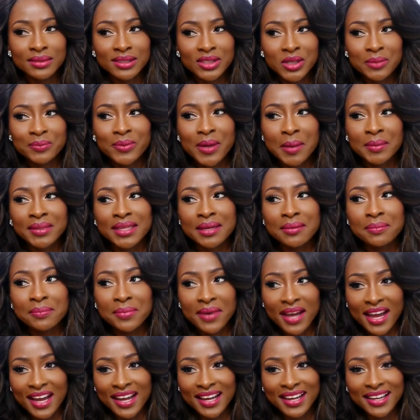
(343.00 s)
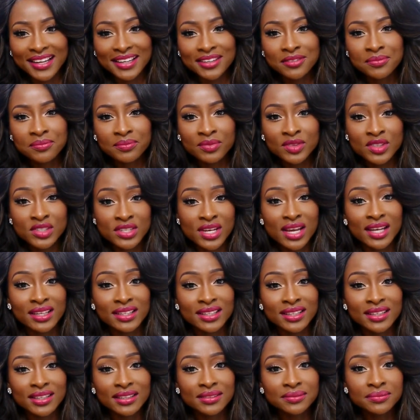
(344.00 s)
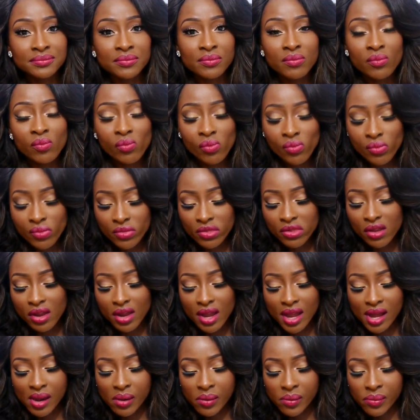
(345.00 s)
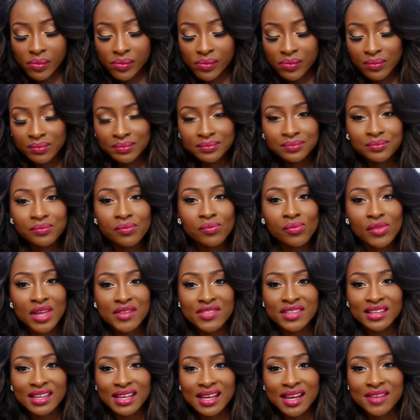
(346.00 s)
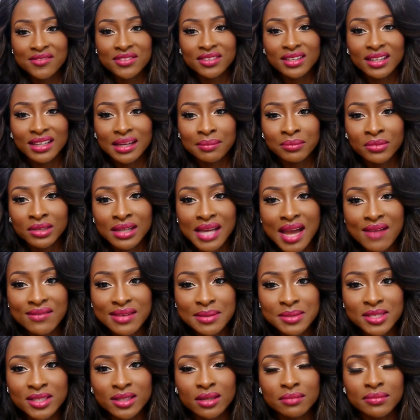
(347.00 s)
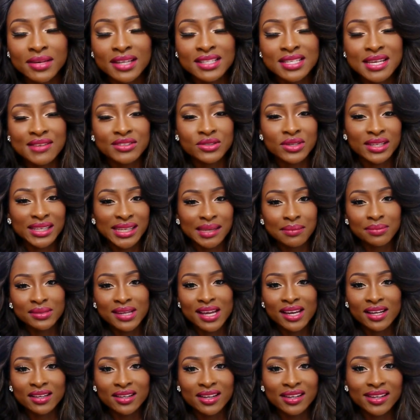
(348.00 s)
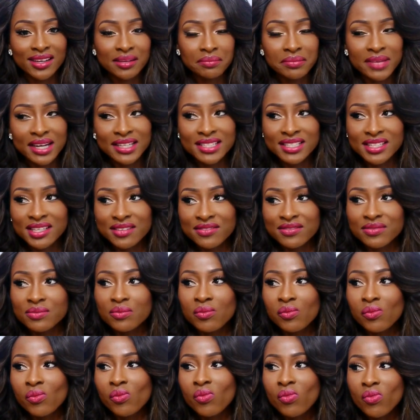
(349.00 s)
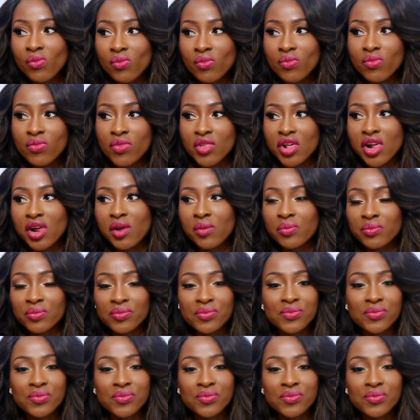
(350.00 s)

Little Pumpkin Pie Jackie. Um, I think I feel like I'm gonna have lipstick on my teeth, so I keep like licking my teeth. Um,